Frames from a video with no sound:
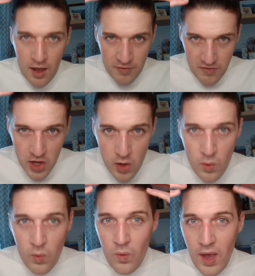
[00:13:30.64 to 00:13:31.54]
a
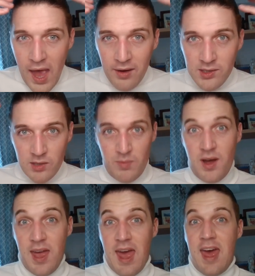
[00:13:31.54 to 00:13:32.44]
few areas of
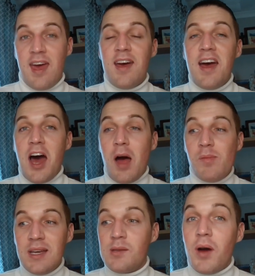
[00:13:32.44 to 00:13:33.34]
my hair
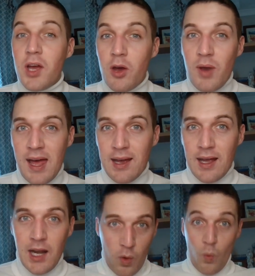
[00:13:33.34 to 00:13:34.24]
um, isn't my own hair
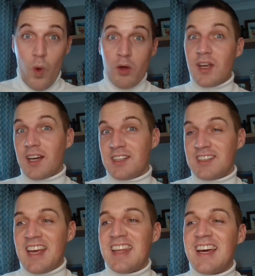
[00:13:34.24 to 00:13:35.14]
color. Whoa, did I
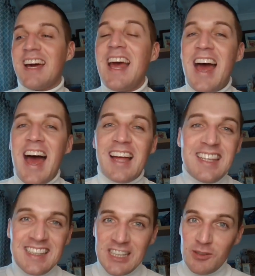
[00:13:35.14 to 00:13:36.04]
just say that?
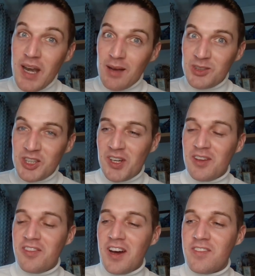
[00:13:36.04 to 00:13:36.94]
And this has been
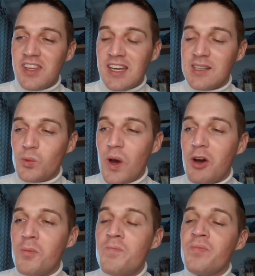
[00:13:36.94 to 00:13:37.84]
absolutely fine for that as
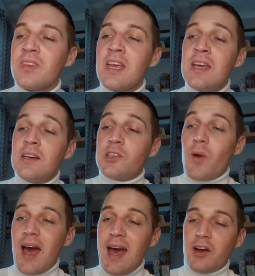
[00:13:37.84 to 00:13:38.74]
well.
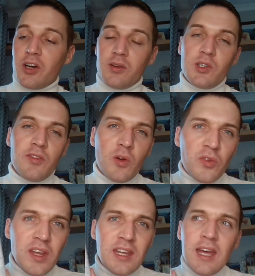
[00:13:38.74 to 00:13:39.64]
So hair growth. So if
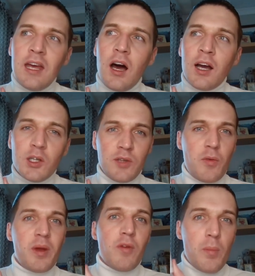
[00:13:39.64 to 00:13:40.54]
you're thinking I could
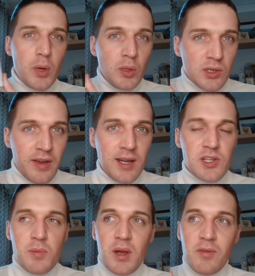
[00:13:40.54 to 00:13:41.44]
have a bit of a boost of
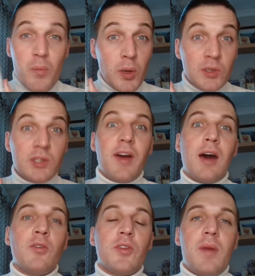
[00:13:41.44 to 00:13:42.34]
energy, a bit of a boost of
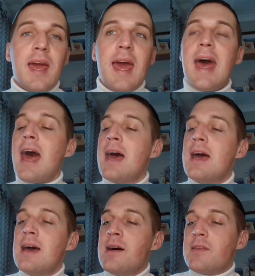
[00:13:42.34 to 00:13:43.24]
health in my hair,
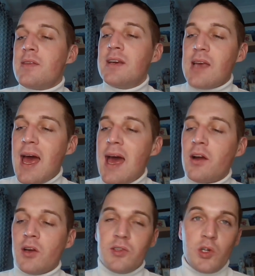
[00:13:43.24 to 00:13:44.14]
then this
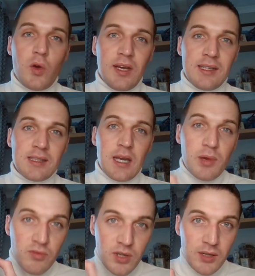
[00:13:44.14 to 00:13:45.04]
hair growth tonic is going
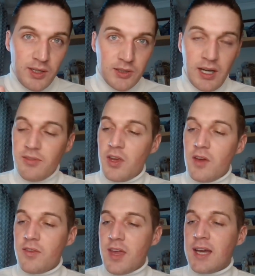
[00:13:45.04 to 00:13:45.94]
to be really, really great for
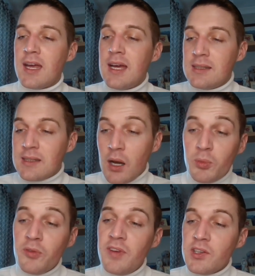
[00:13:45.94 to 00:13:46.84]
you for that.
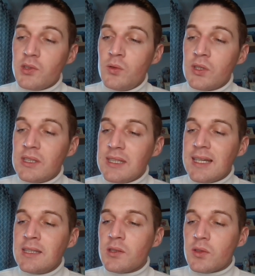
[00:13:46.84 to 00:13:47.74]
Salon Professional
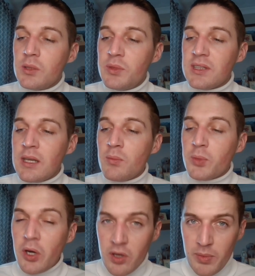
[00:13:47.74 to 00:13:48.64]
contains three
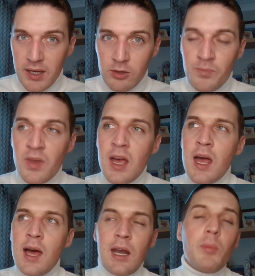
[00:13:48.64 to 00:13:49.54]
percent Procapil.
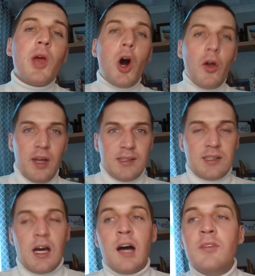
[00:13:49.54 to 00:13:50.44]
Now, I'll be
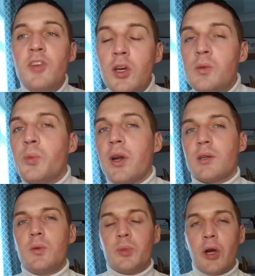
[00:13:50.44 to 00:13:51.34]
honest, I've used
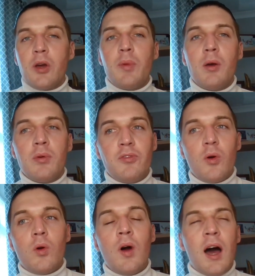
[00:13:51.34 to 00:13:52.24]
products from Procapil
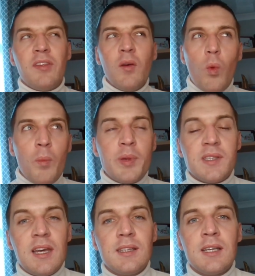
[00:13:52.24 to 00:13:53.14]
before, I think one
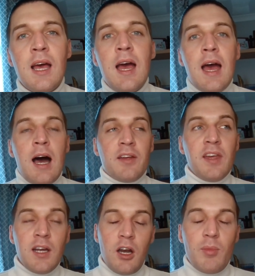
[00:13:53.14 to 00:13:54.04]
percent, I
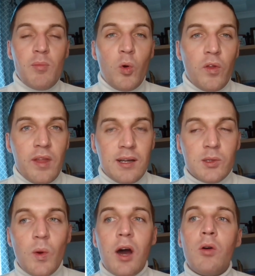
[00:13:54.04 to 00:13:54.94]
think a little bit more than that
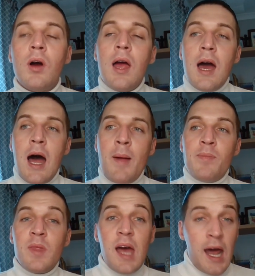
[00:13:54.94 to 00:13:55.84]
as well. Um,
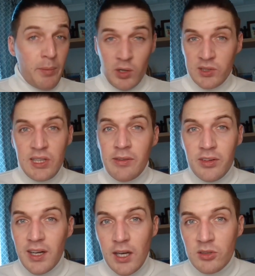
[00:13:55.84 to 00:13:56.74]
and I'll be honest,
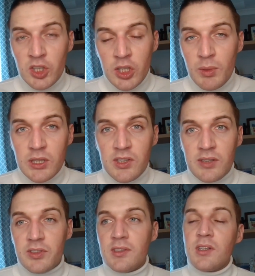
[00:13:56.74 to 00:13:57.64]
never really noticed too much of a
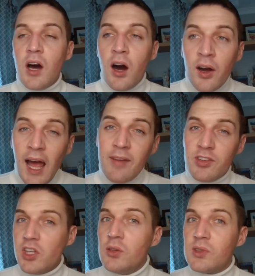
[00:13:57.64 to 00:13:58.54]
difference. I
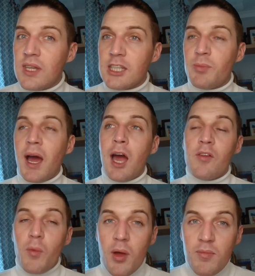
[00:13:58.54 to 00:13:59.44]
haven't used this, but
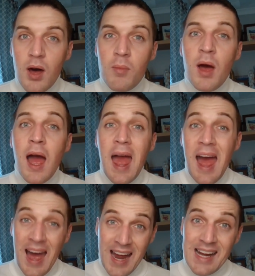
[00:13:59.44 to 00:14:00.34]
however, my mum
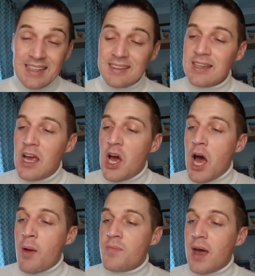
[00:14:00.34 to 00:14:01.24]
has.
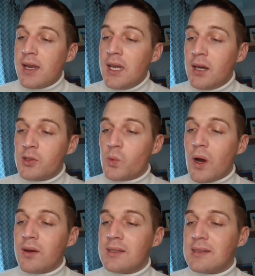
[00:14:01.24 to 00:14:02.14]
Um, and in here as
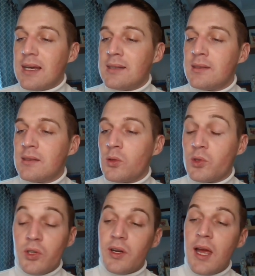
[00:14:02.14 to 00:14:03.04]
well, it says,
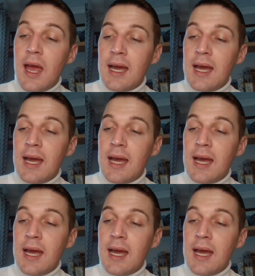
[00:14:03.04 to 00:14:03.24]
or sorry,